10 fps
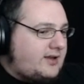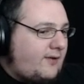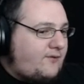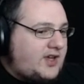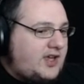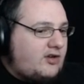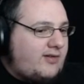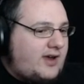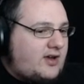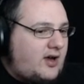It's a fucking
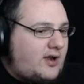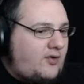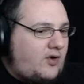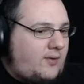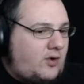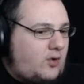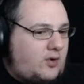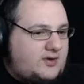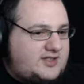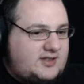great color for a
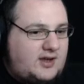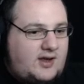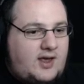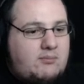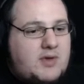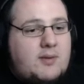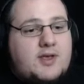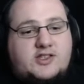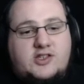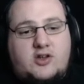horse.
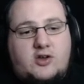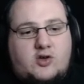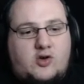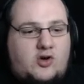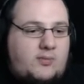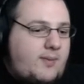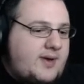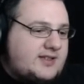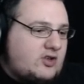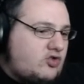Maybe it's a unicorn.
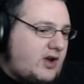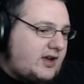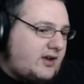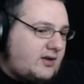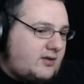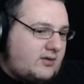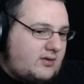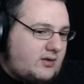Maybe it's a dragon.